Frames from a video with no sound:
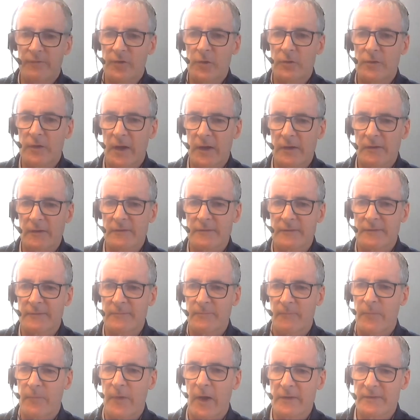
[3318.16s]
few
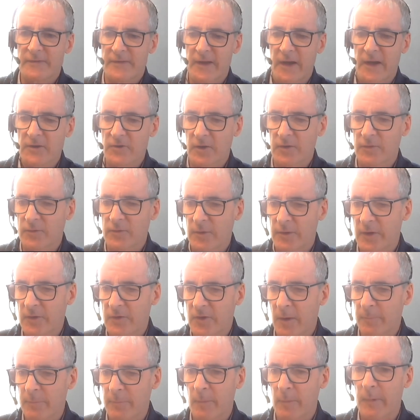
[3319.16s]
things I'd say just
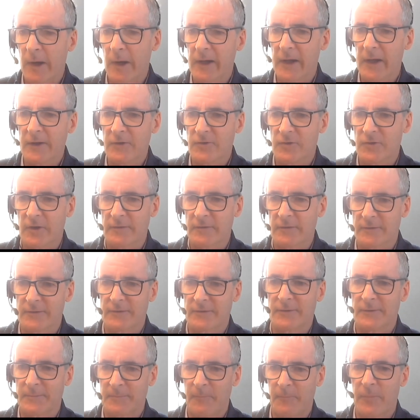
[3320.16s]
from the top of my head,
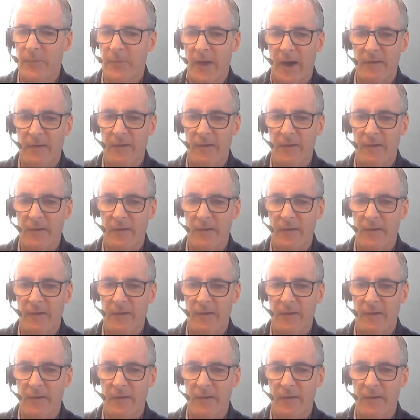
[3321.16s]
just